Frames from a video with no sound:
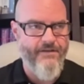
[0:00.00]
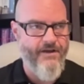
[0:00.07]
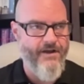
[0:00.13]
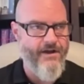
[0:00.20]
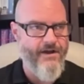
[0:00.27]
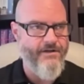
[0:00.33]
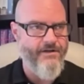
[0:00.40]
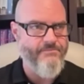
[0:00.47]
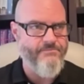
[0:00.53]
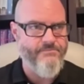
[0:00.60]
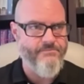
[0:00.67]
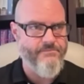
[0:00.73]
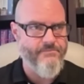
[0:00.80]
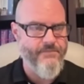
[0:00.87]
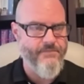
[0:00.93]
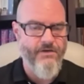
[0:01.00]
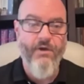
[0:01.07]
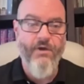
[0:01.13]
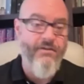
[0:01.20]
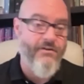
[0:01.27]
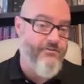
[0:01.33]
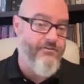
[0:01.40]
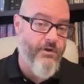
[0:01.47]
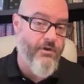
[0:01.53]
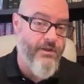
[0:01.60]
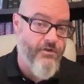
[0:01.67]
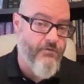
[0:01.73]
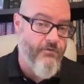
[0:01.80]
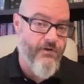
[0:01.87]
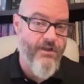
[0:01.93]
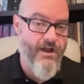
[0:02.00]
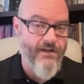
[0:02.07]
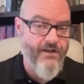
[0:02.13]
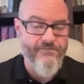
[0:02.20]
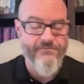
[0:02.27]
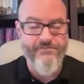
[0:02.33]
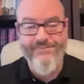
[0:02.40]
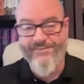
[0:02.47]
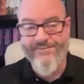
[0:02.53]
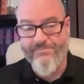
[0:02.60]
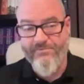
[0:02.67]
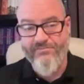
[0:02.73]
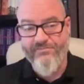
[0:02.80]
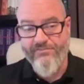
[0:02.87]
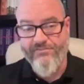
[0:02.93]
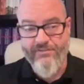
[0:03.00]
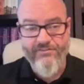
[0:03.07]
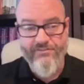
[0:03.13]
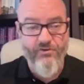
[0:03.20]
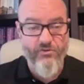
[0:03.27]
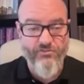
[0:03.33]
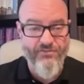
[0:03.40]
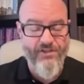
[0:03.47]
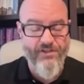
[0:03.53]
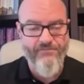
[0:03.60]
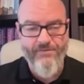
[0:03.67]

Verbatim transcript: Um, you know, whether Dorian Coover Cox is a dispensationalist herself,